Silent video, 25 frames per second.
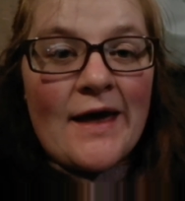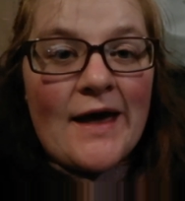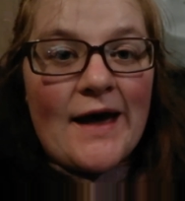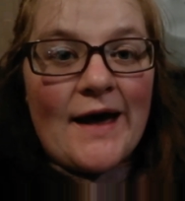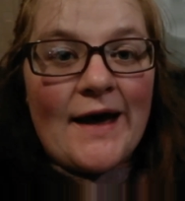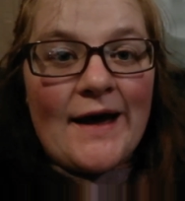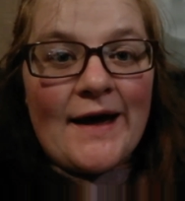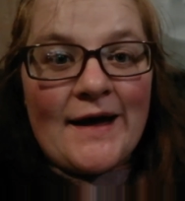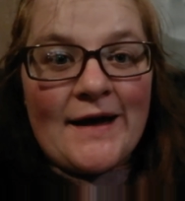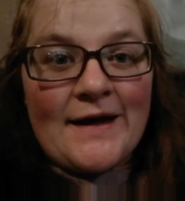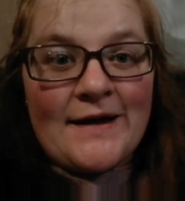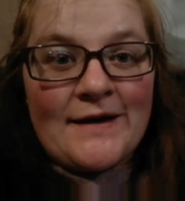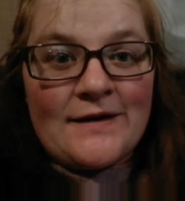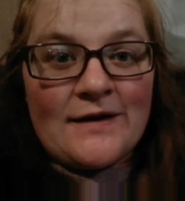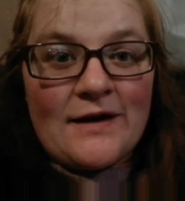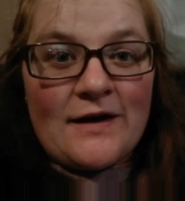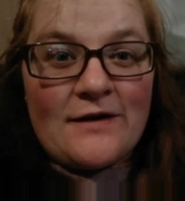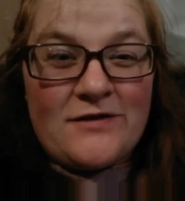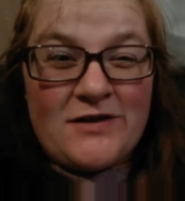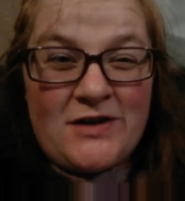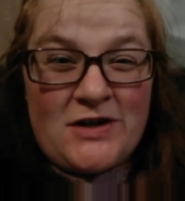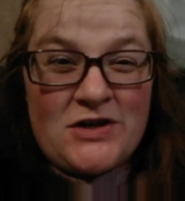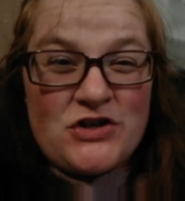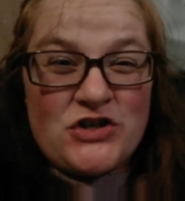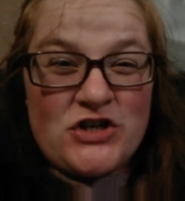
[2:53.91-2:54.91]
And
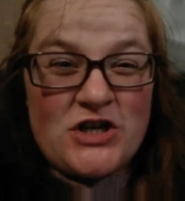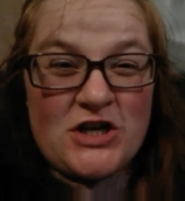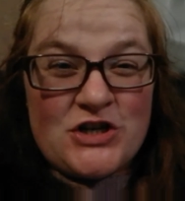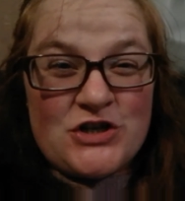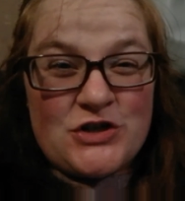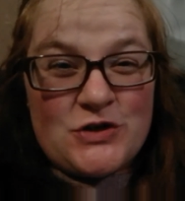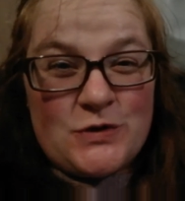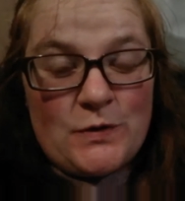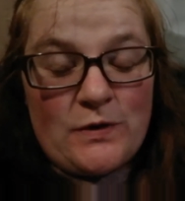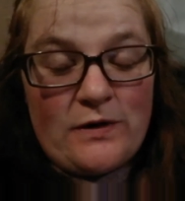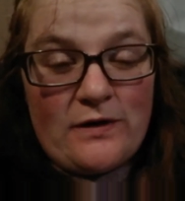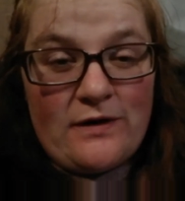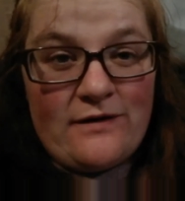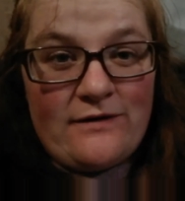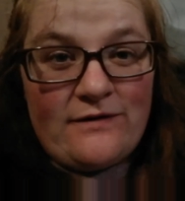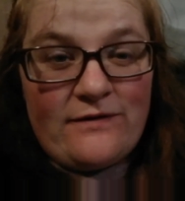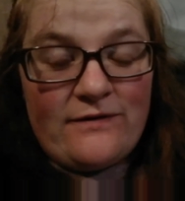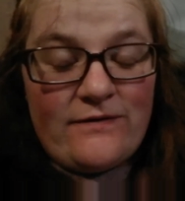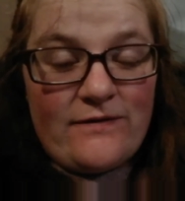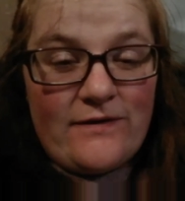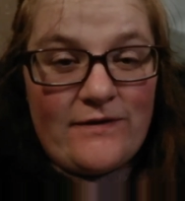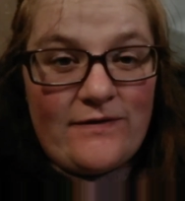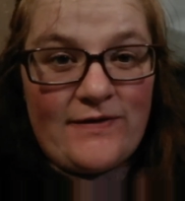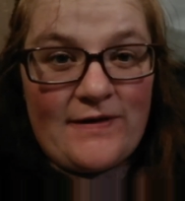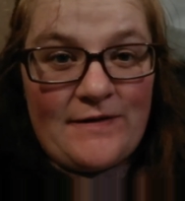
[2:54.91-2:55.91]
I've done just short of
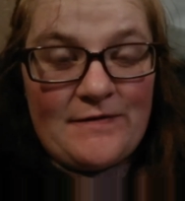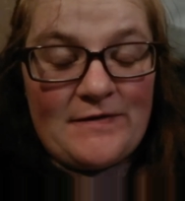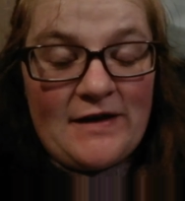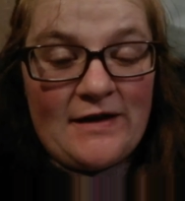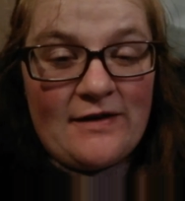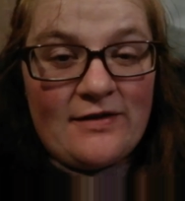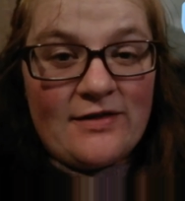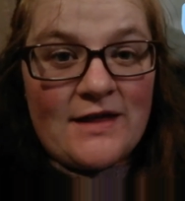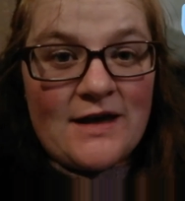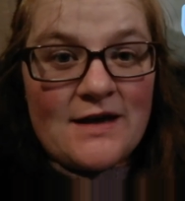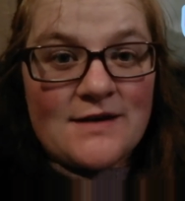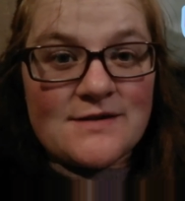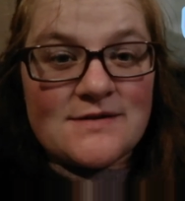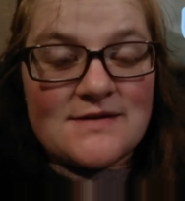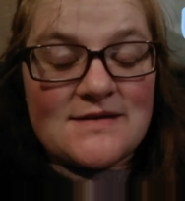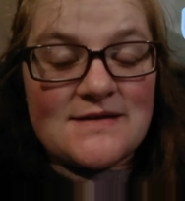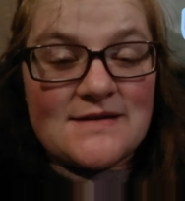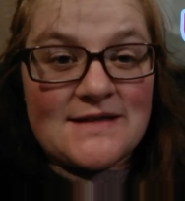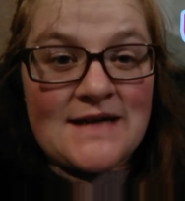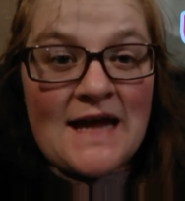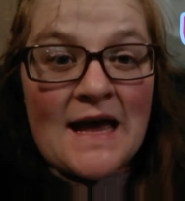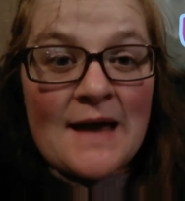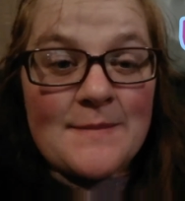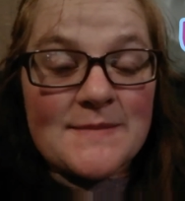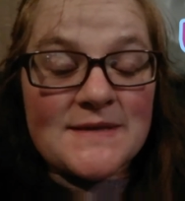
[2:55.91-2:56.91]
15,000
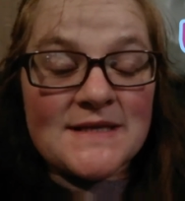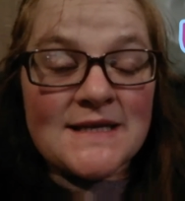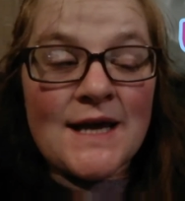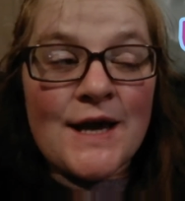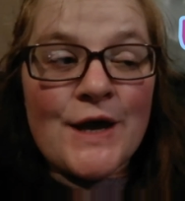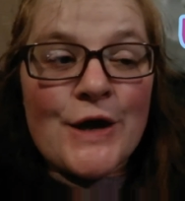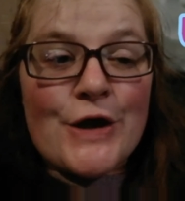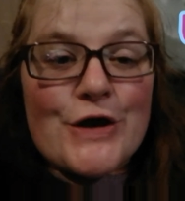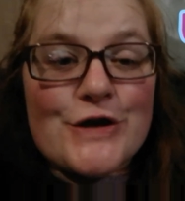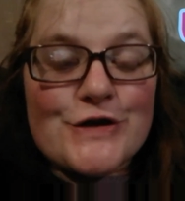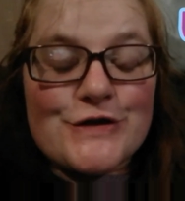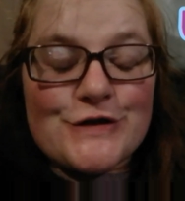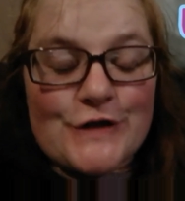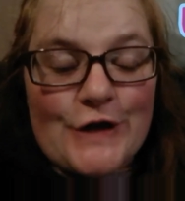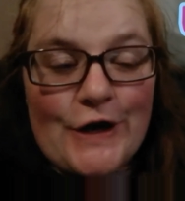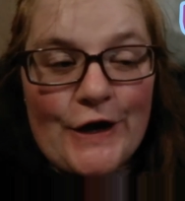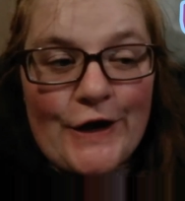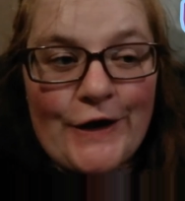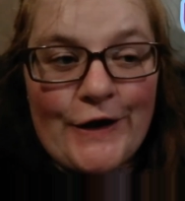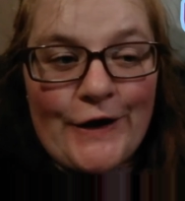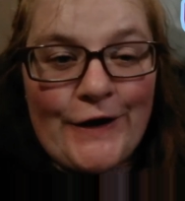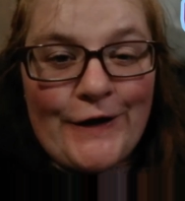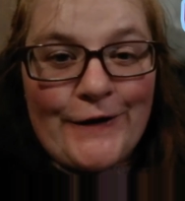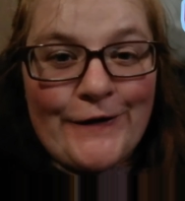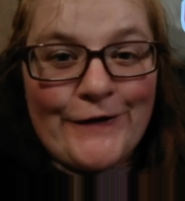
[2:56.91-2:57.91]
steps.
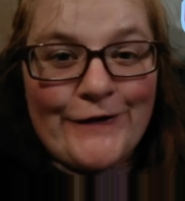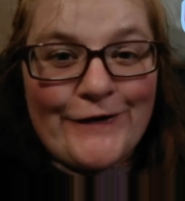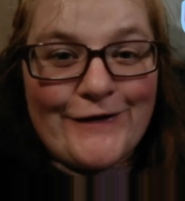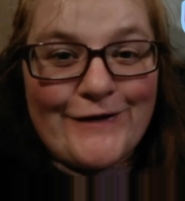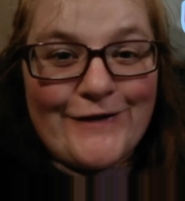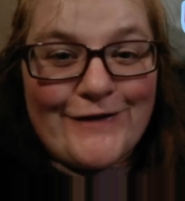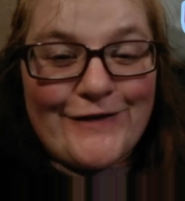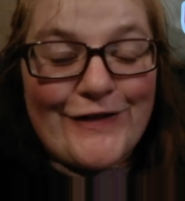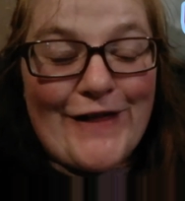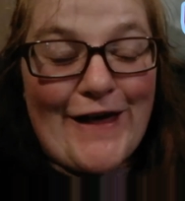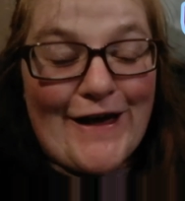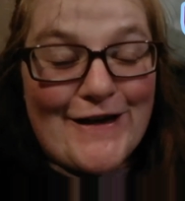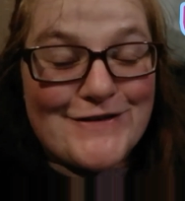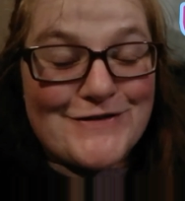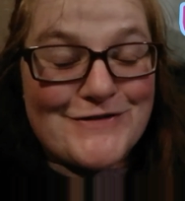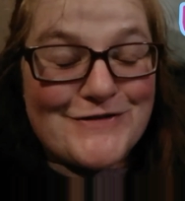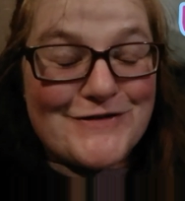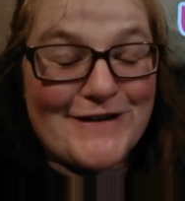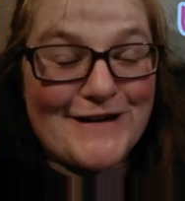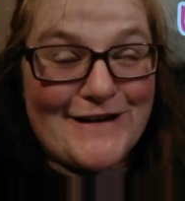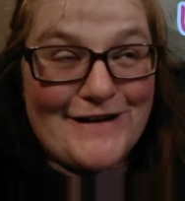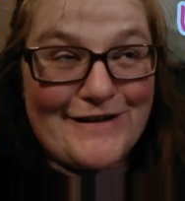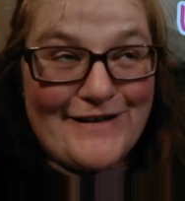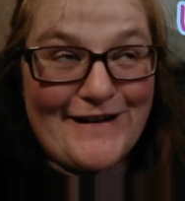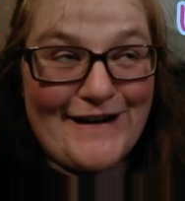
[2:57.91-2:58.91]
So that's
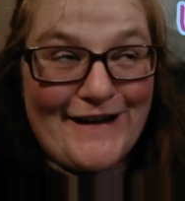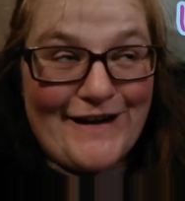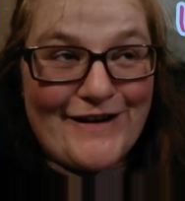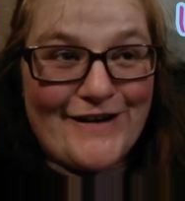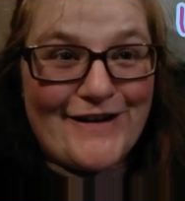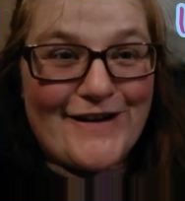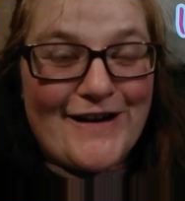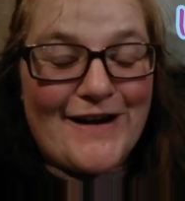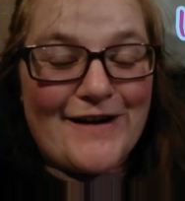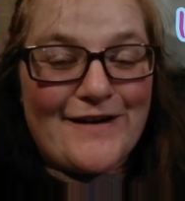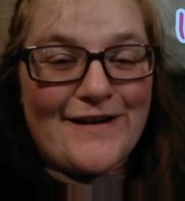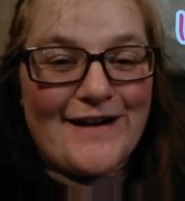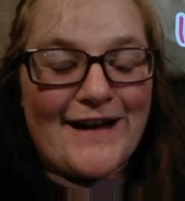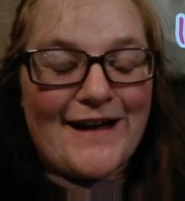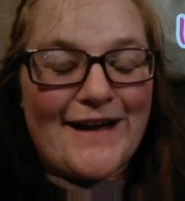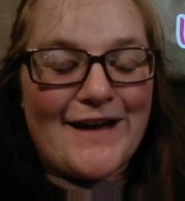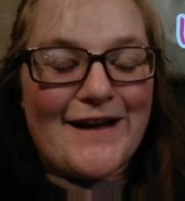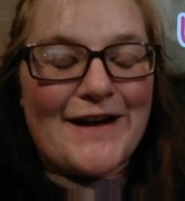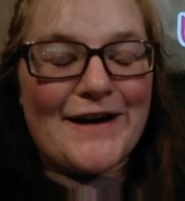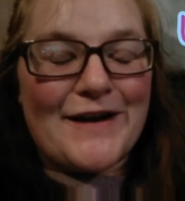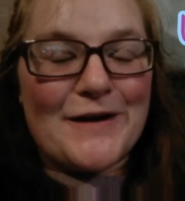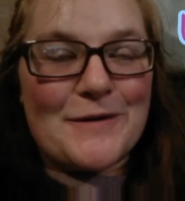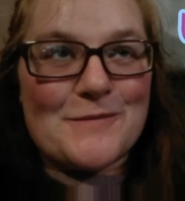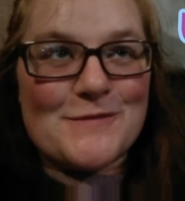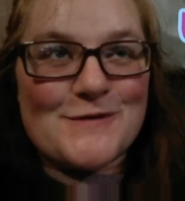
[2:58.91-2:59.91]
really, really good going.
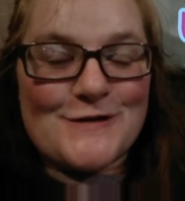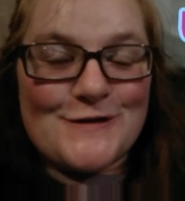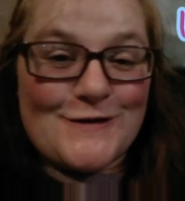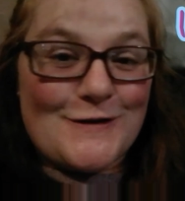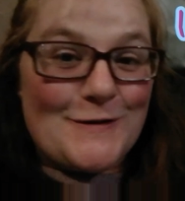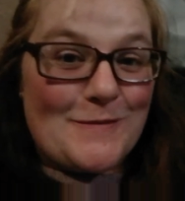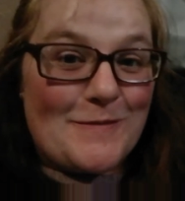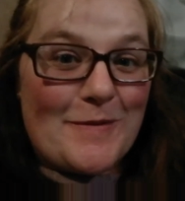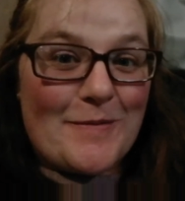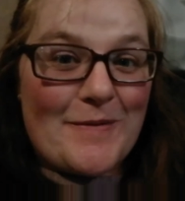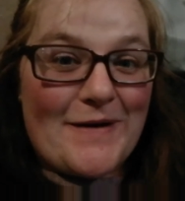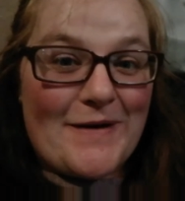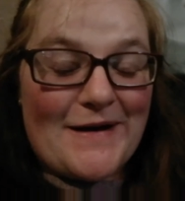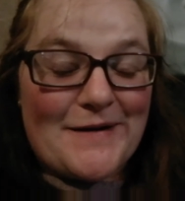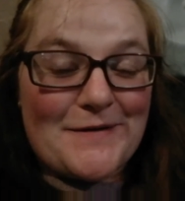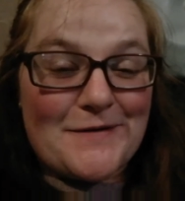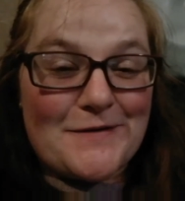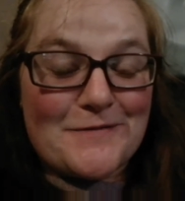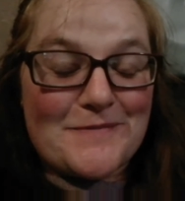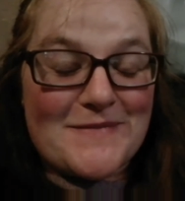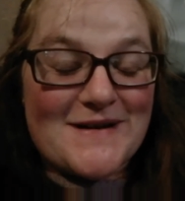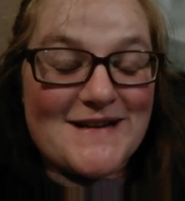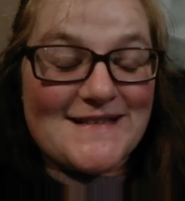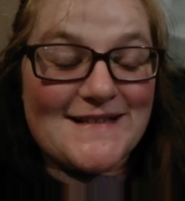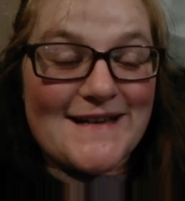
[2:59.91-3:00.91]
And I'm super proud
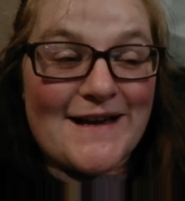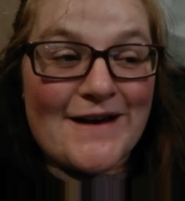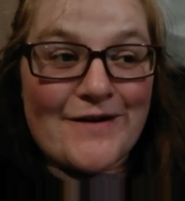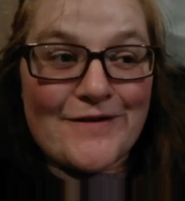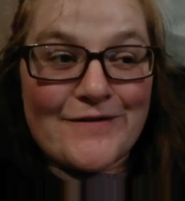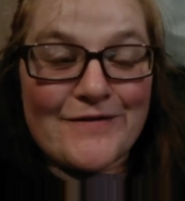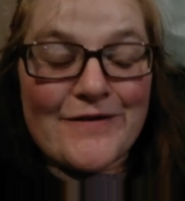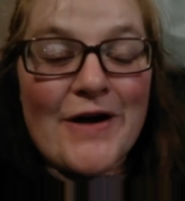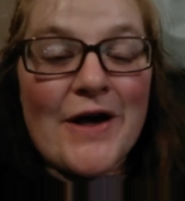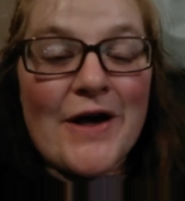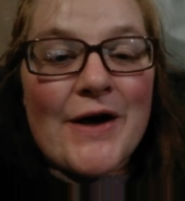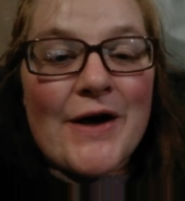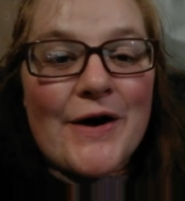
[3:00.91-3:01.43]
of myself.